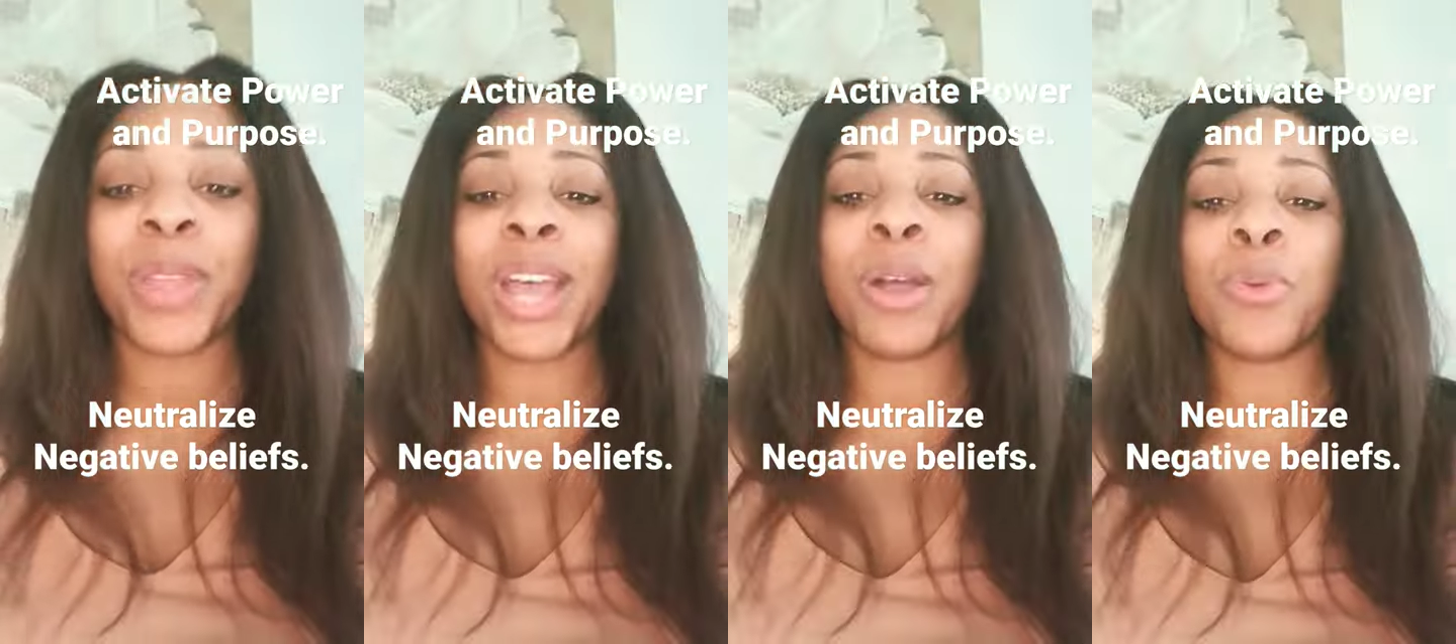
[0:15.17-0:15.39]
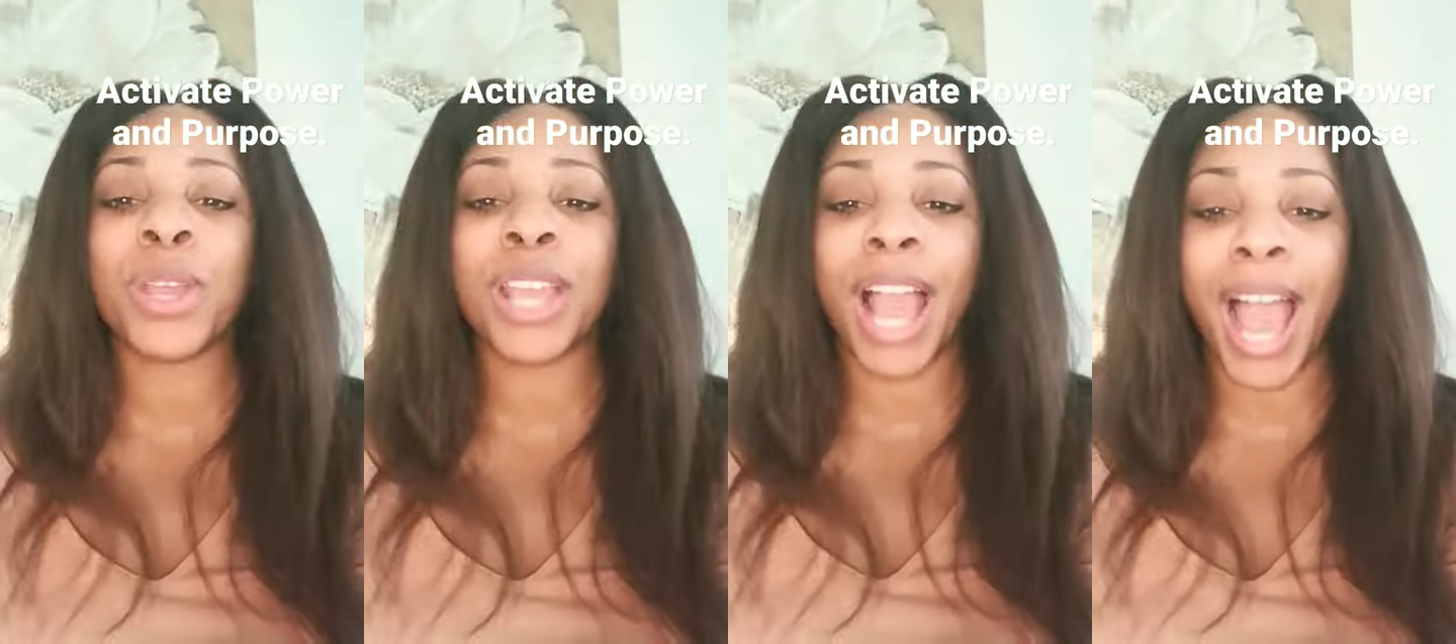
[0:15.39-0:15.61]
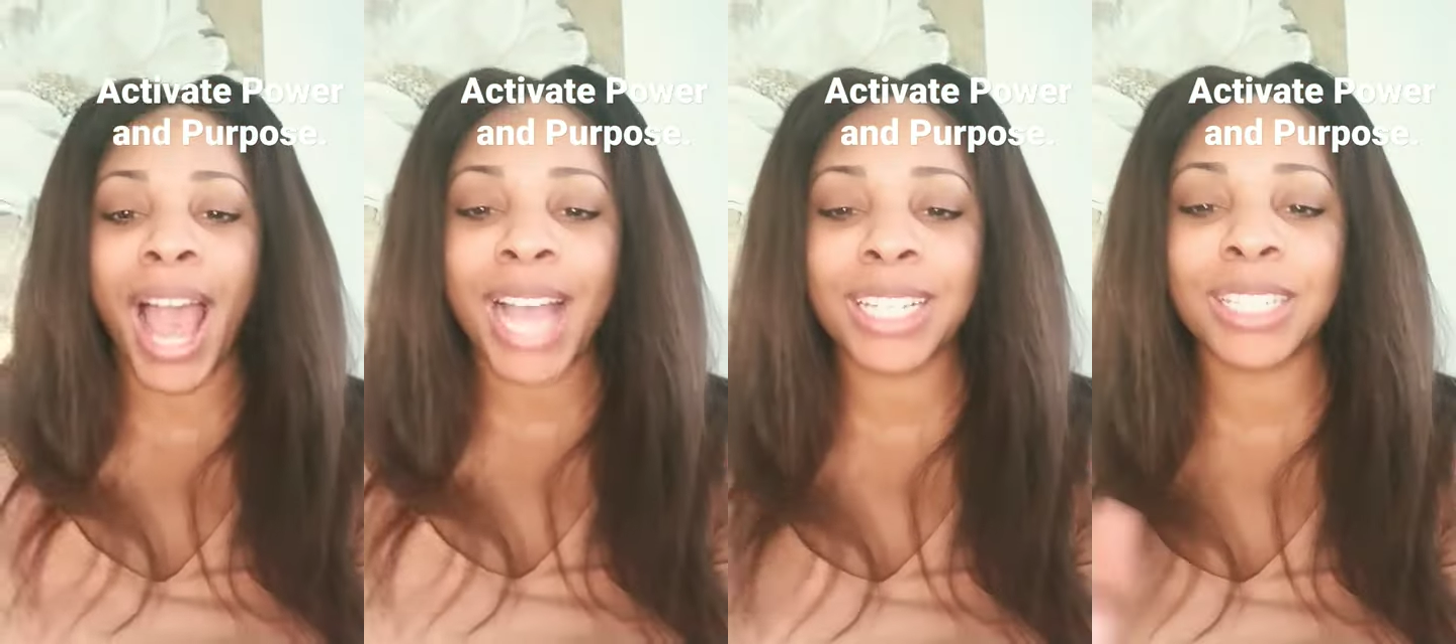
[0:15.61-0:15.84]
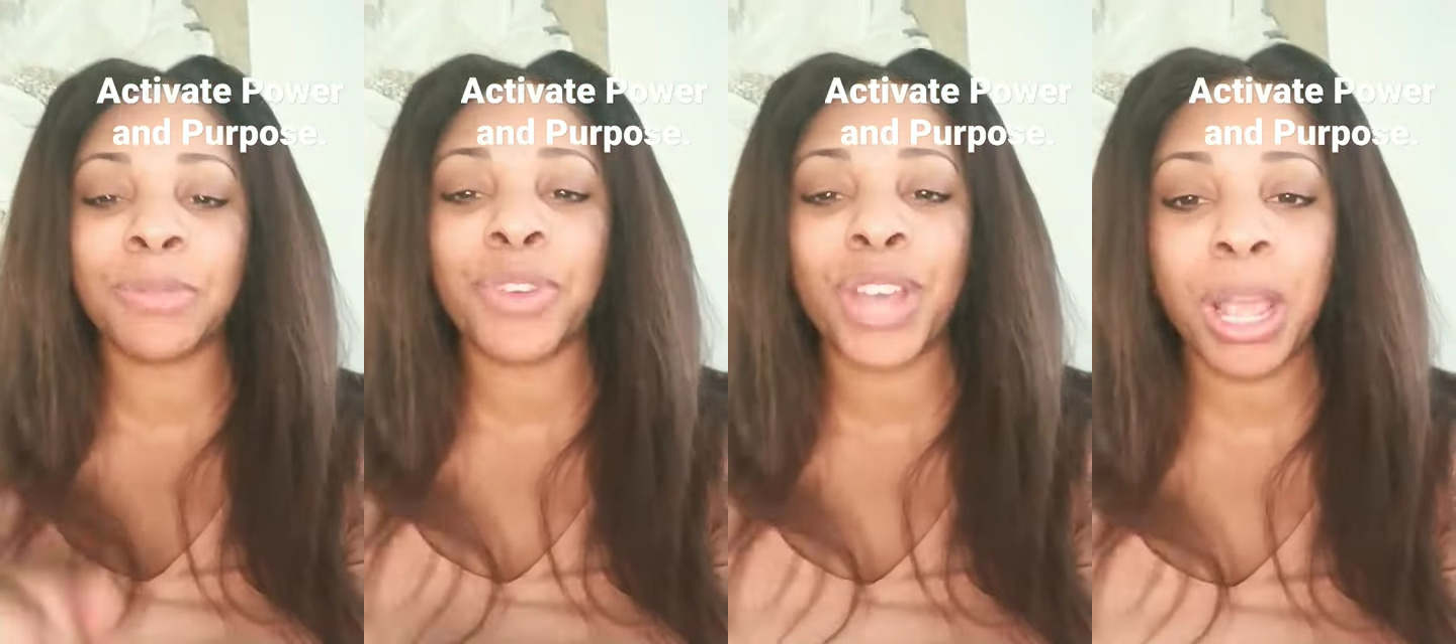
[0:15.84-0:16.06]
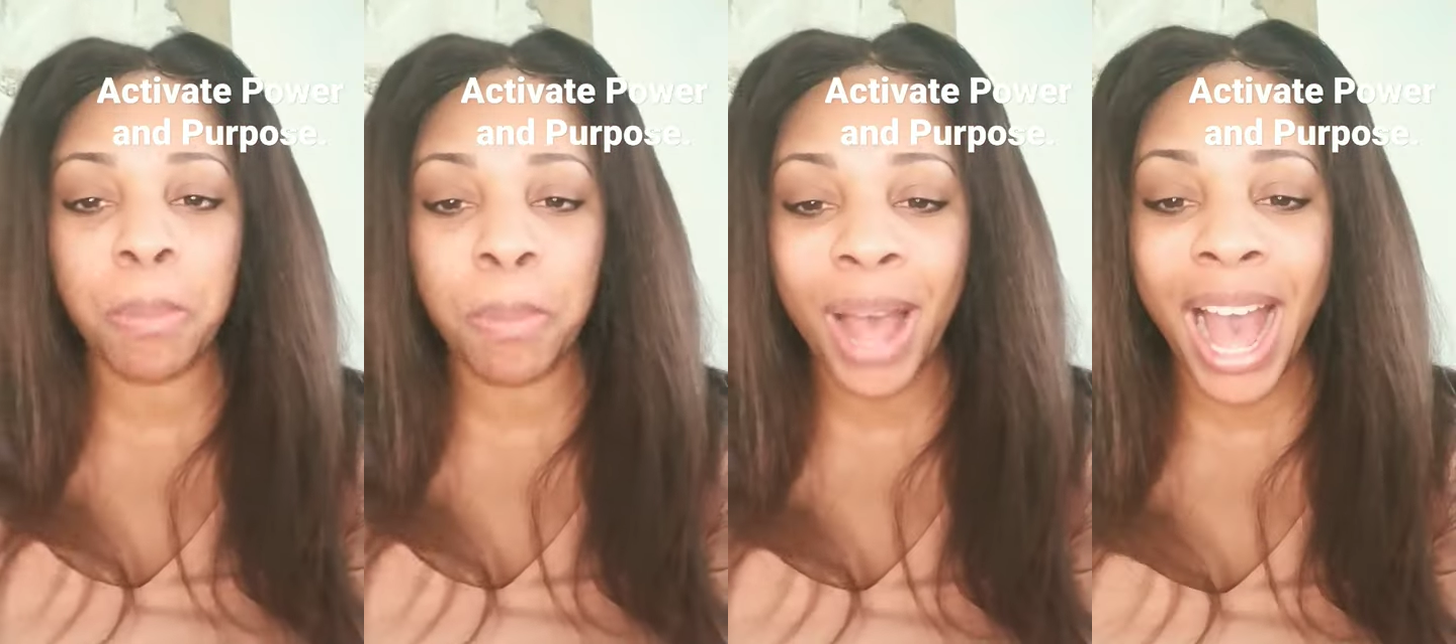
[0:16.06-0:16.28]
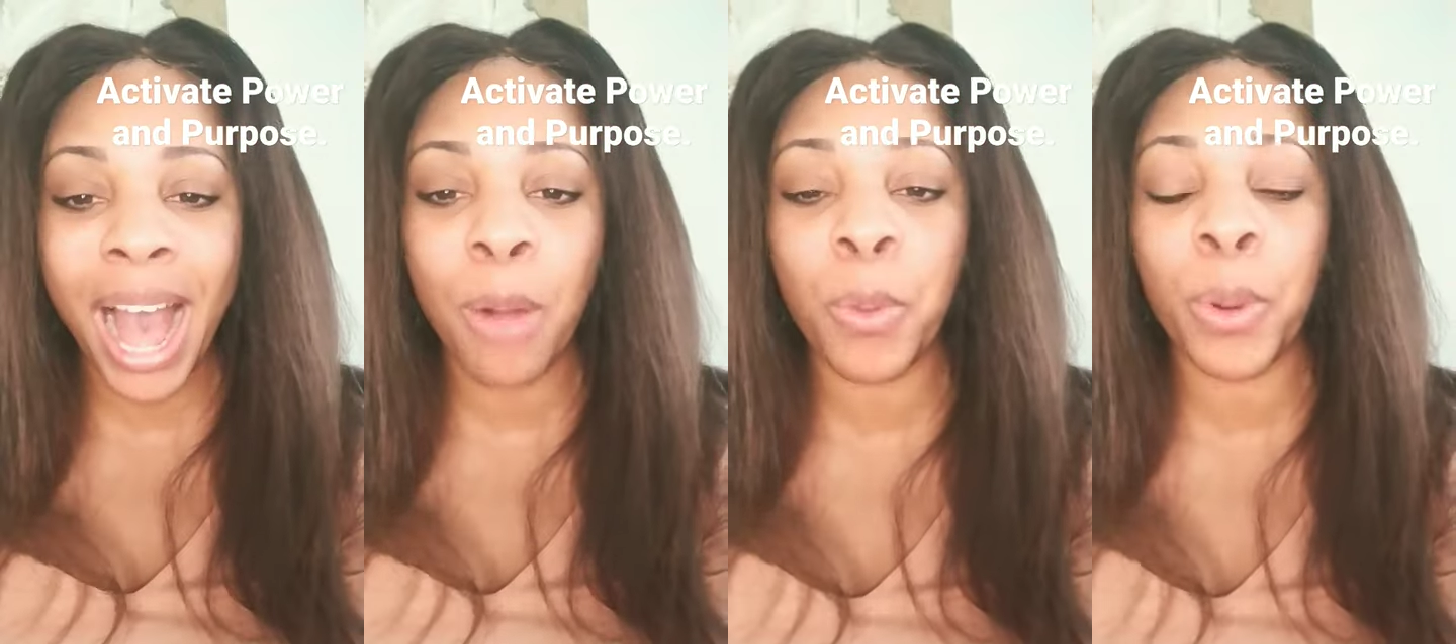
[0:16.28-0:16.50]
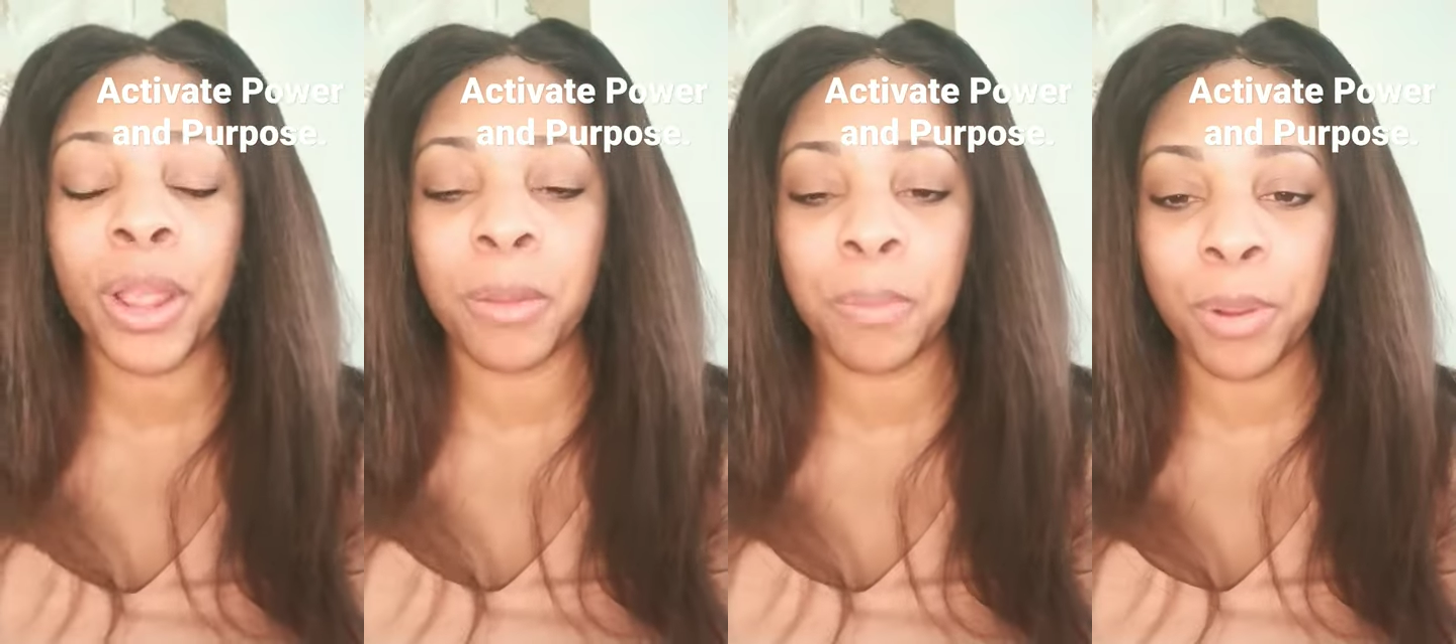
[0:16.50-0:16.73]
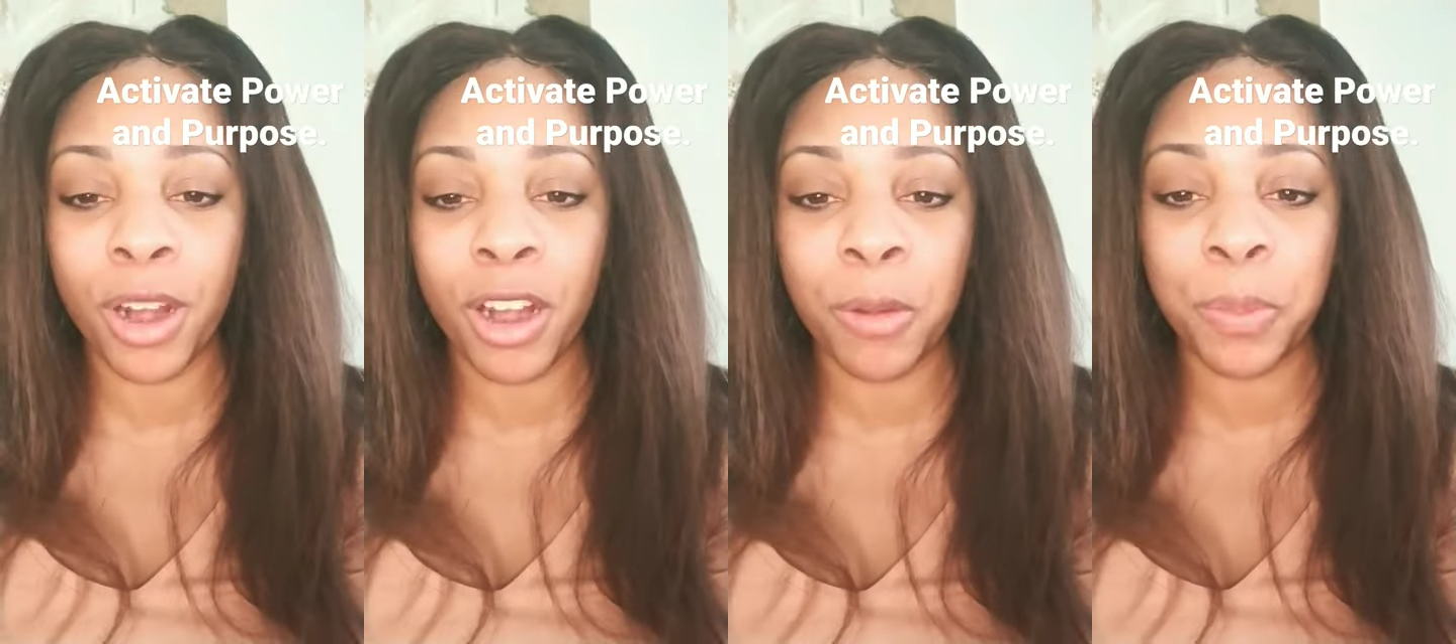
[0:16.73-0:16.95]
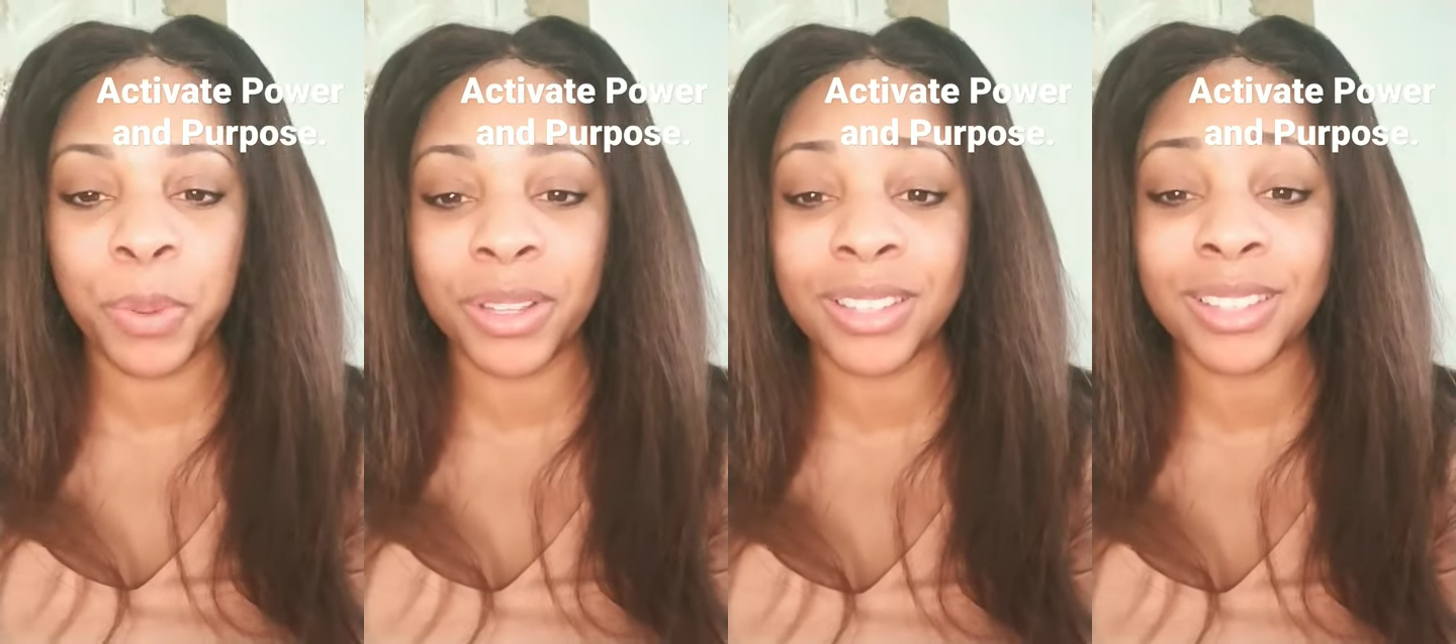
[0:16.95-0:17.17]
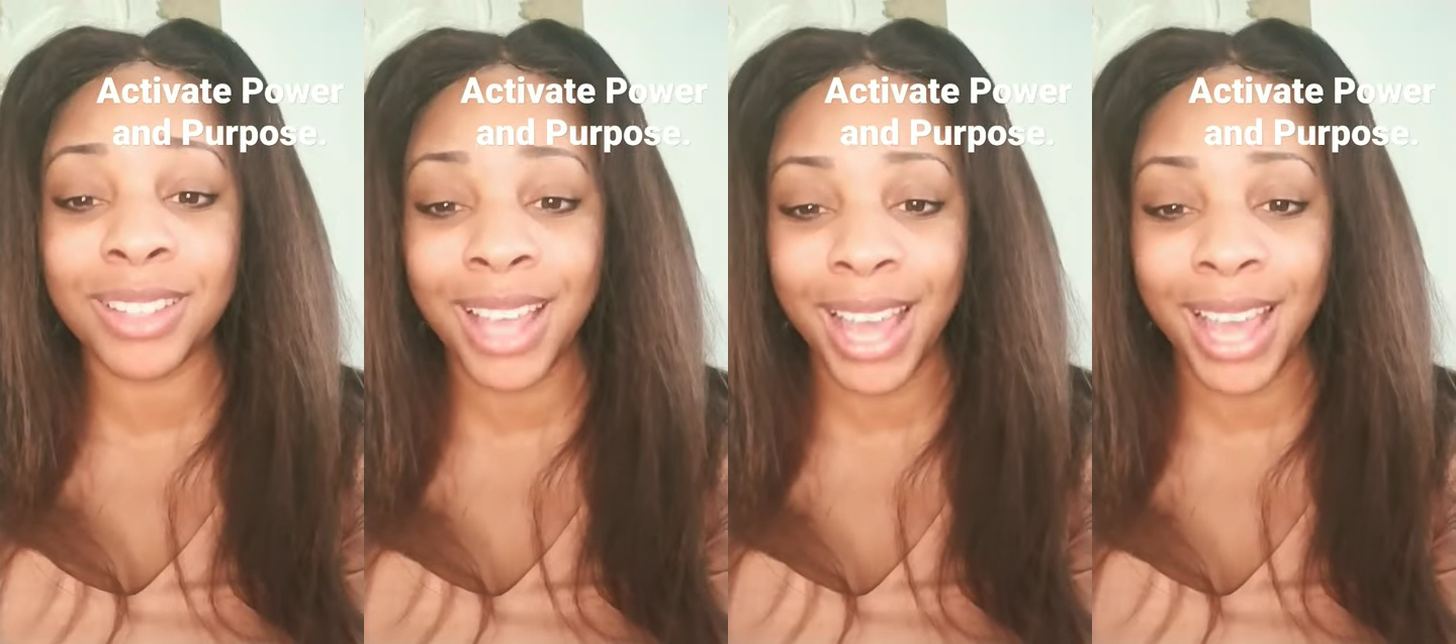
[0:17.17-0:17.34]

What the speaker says: and we activate power and purpose.